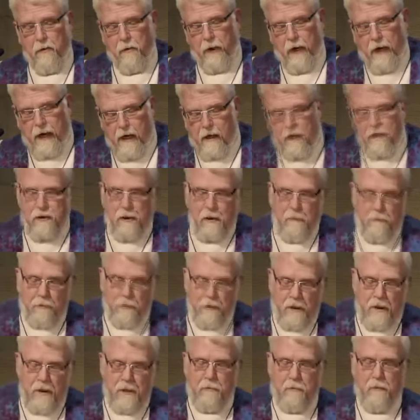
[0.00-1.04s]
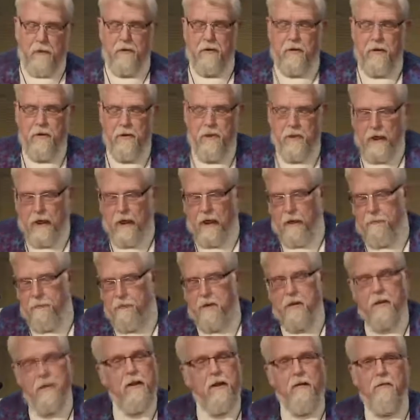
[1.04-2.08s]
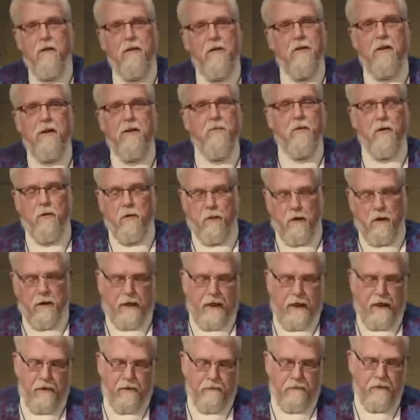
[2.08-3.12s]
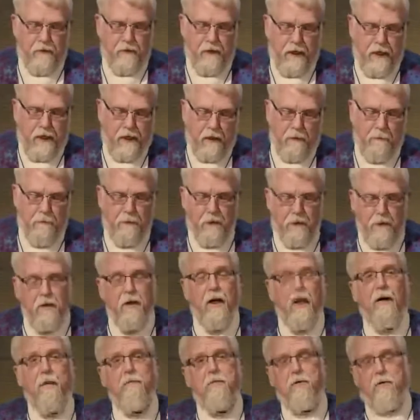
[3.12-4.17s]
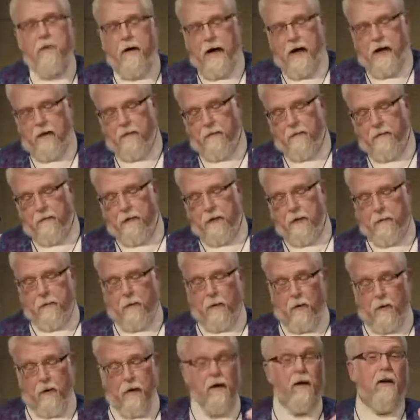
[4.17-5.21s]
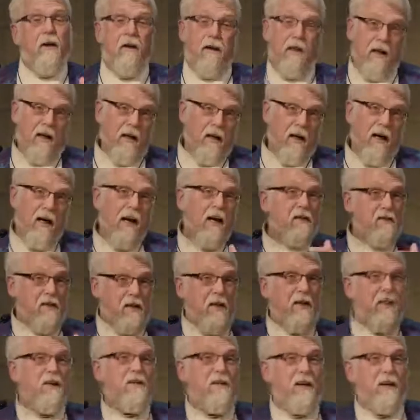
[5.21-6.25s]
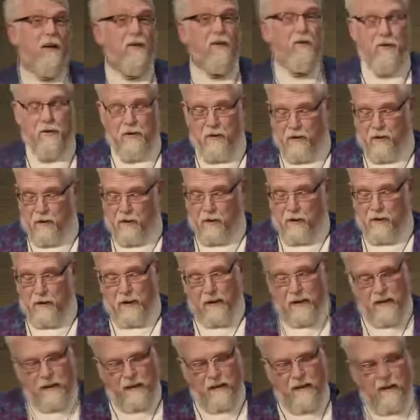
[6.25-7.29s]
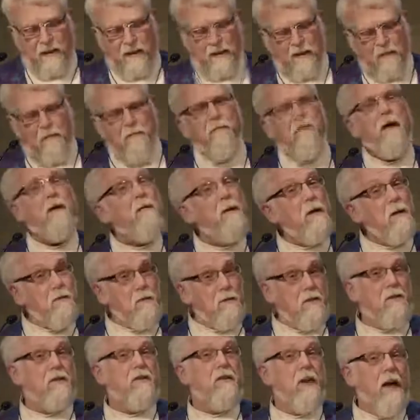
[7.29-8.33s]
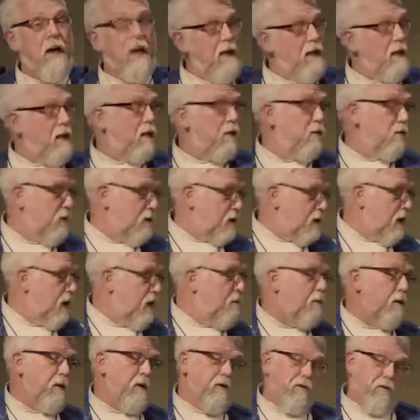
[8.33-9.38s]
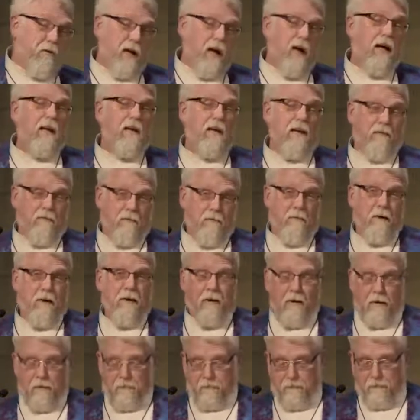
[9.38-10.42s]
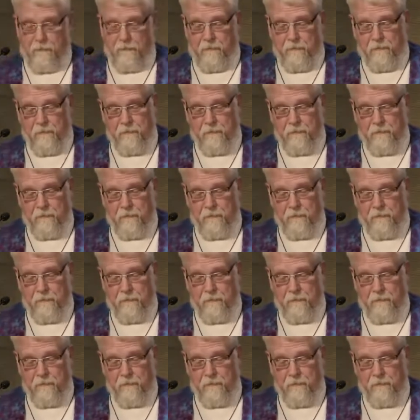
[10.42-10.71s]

Through housing placements and jobs that never seemed to work out for Danny, Bill kept track of him, or as he tells the story, maybe it was Danny who was keeping track of Bill.